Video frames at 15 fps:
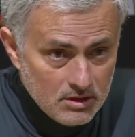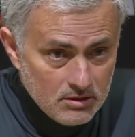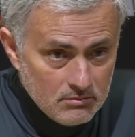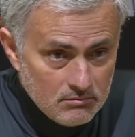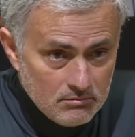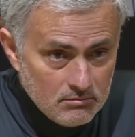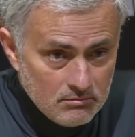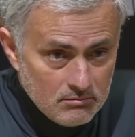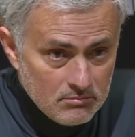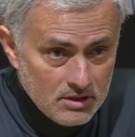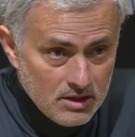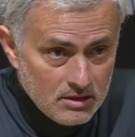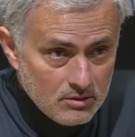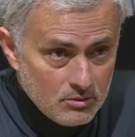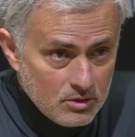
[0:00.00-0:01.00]
they
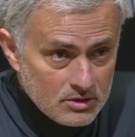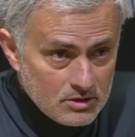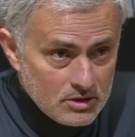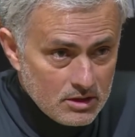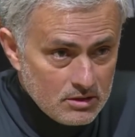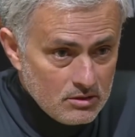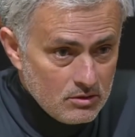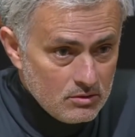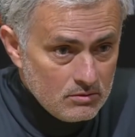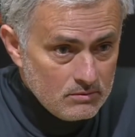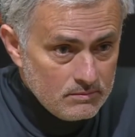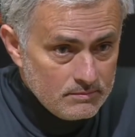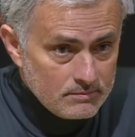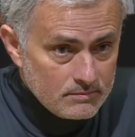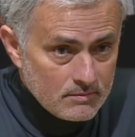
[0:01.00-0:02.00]
they are the ones that
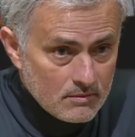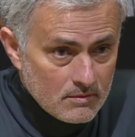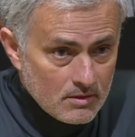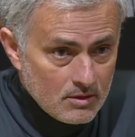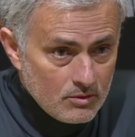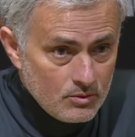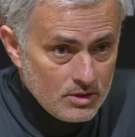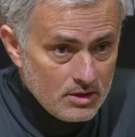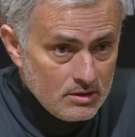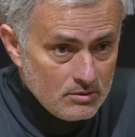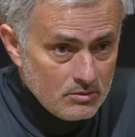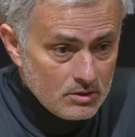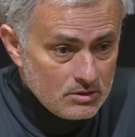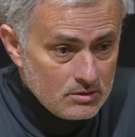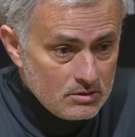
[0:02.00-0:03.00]
know really
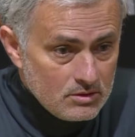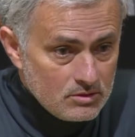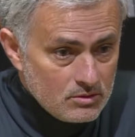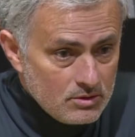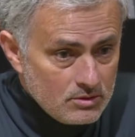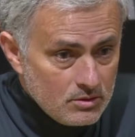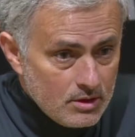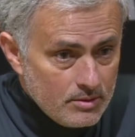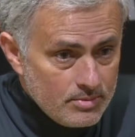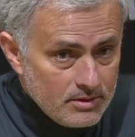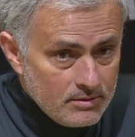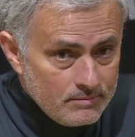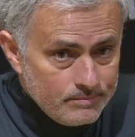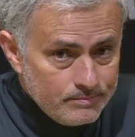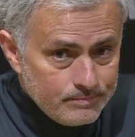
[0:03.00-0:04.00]
what is going to
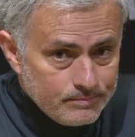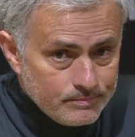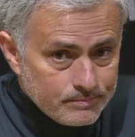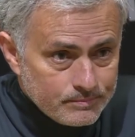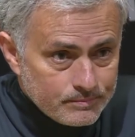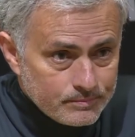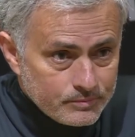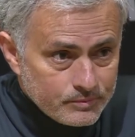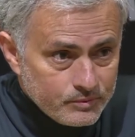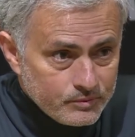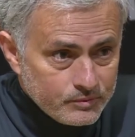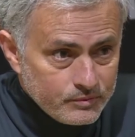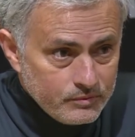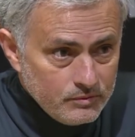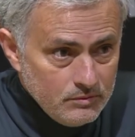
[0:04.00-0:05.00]
happen
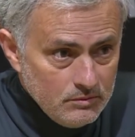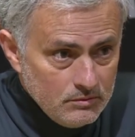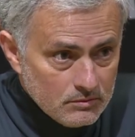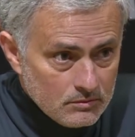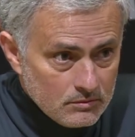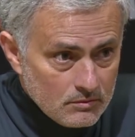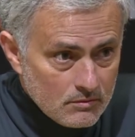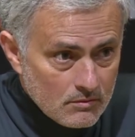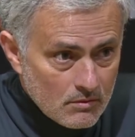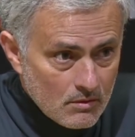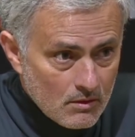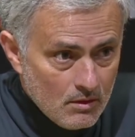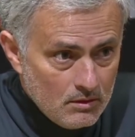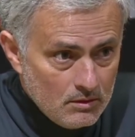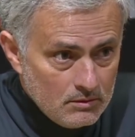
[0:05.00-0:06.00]
having
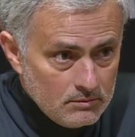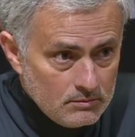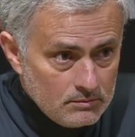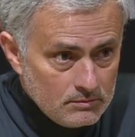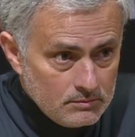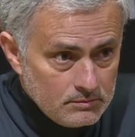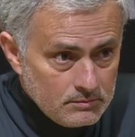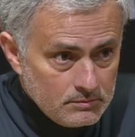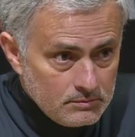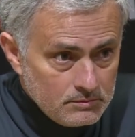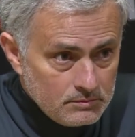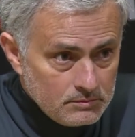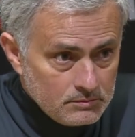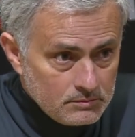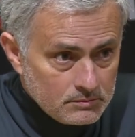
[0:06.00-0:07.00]
their
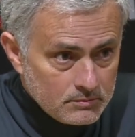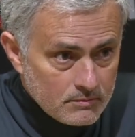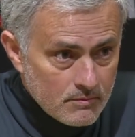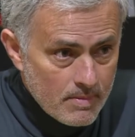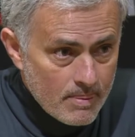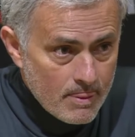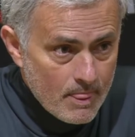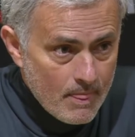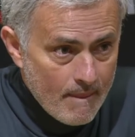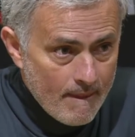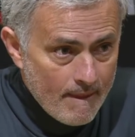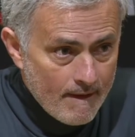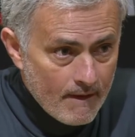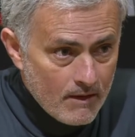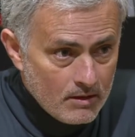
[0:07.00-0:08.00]
don't feel that you're
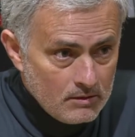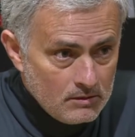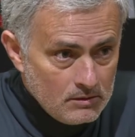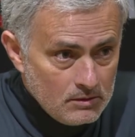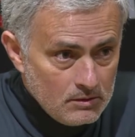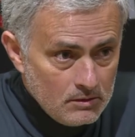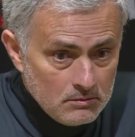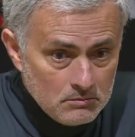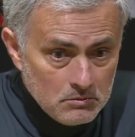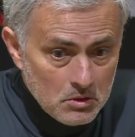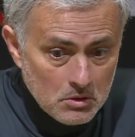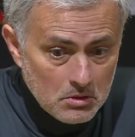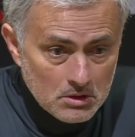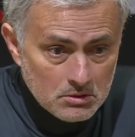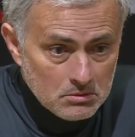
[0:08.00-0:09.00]
in?
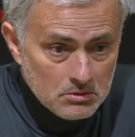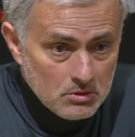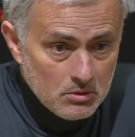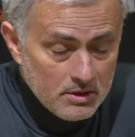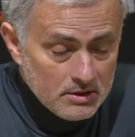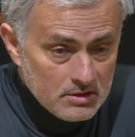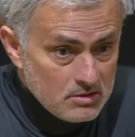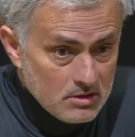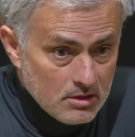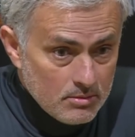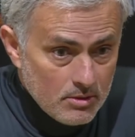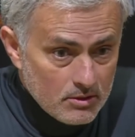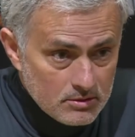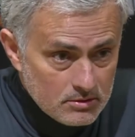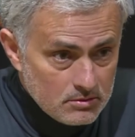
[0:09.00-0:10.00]
No, I don't know anything
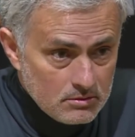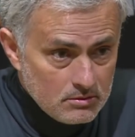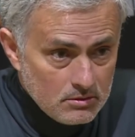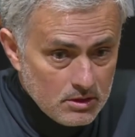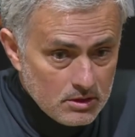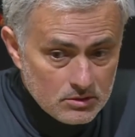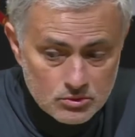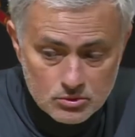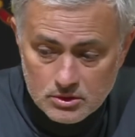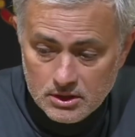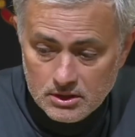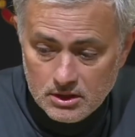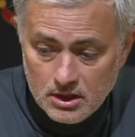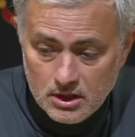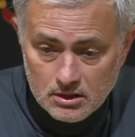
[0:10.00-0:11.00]
about it, and
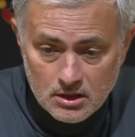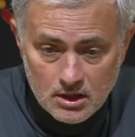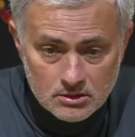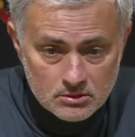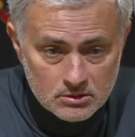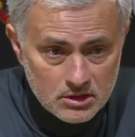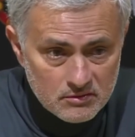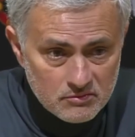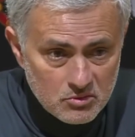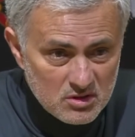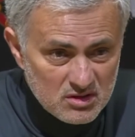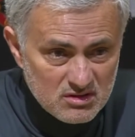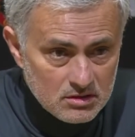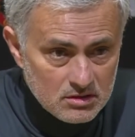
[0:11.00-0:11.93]
today I, I don't have one